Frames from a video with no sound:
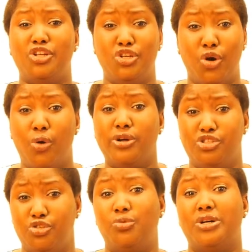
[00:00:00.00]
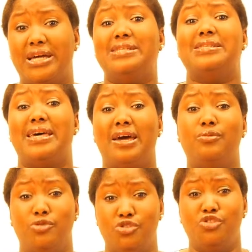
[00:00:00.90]
go and do what I said I
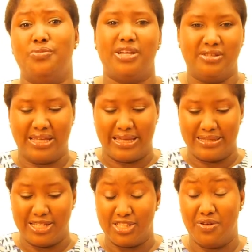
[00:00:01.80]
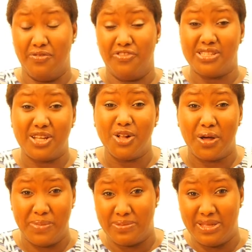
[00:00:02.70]
will do, because it's a physical
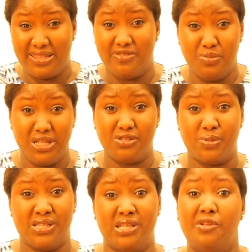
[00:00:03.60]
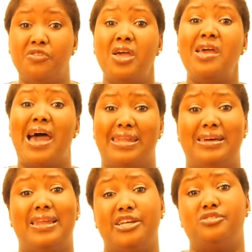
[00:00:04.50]
commitment I've made to myself and
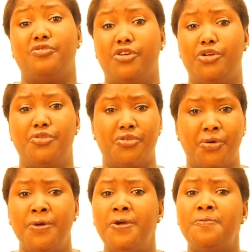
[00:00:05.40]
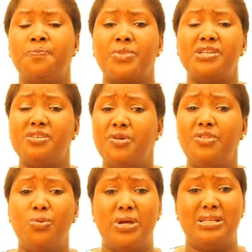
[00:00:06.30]
I like to follow through. Some of
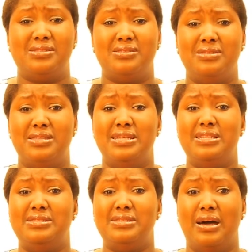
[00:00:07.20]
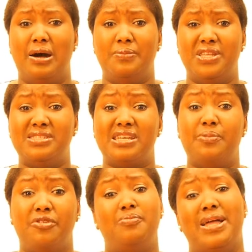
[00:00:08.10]
the ways this
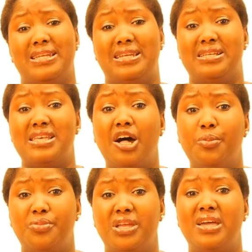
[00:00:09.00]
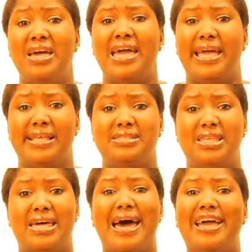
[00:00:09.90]
type of planning has helped me is
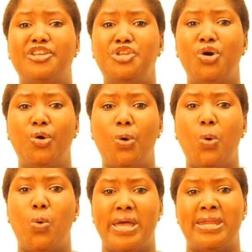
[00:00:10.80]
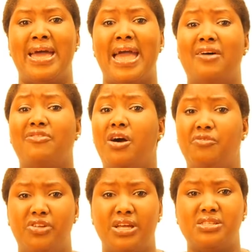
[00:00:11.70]
that I know when I have
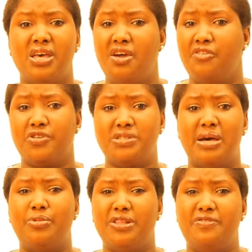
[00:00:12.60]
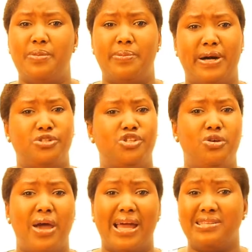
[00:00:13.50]
conflict. For example, if I'm about
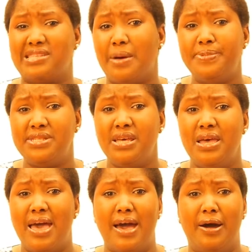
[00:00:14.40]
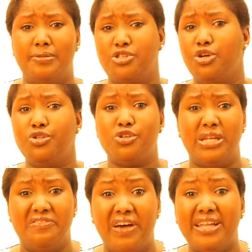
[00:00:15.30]
to accept to go to
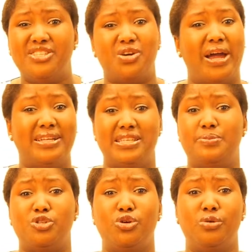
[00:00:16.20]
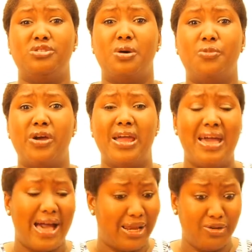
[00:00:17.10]
an event or accept to go somewhere,
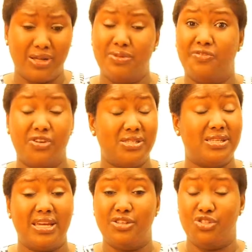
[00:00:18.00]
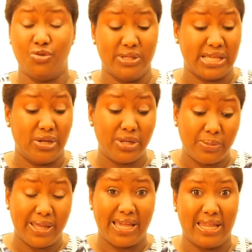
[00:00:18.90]
the first thing I do is I look
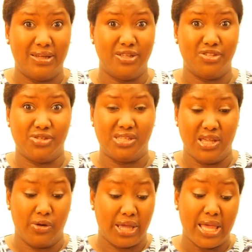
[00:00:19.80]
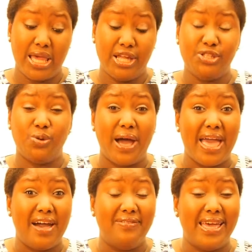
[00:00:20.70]
at my calendar to see, okay, do I
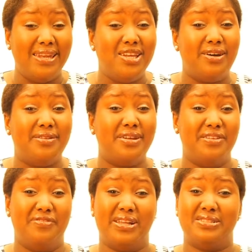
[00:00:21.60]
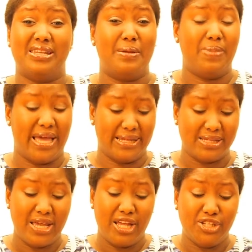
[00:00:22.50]
have any other events that I
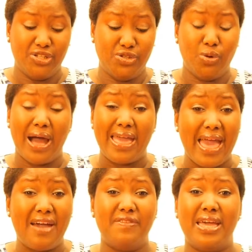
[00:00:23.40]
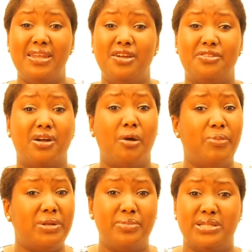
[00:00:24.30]
planned? Do I have any other
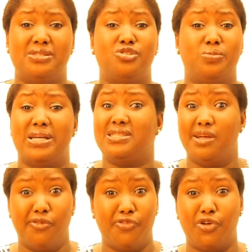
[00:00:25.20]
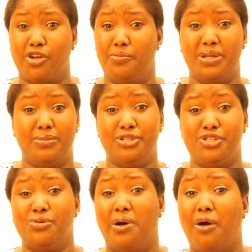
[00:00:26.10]
commitments to myself or
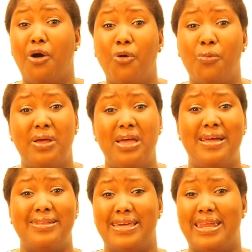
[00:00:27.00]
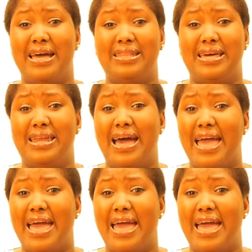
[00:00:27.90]
commitments to our home that I